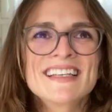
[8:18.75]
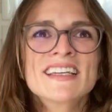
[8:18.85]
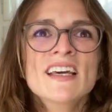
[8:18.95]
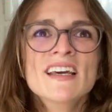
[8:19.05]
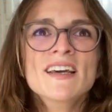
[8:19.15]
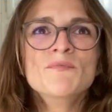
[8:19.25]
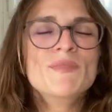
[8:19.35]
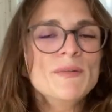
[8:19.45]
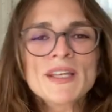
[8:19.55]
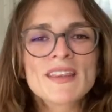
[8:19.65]
Like,
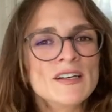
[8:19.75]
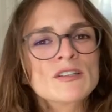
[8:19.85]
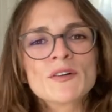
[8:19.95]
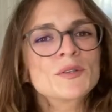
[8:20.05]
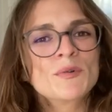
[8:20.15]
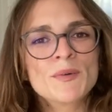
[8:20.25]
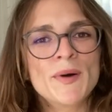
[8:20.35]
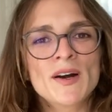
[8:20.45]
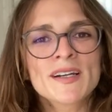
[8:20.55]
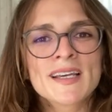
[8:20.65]
maybe they'll go to a
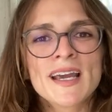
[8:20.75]
party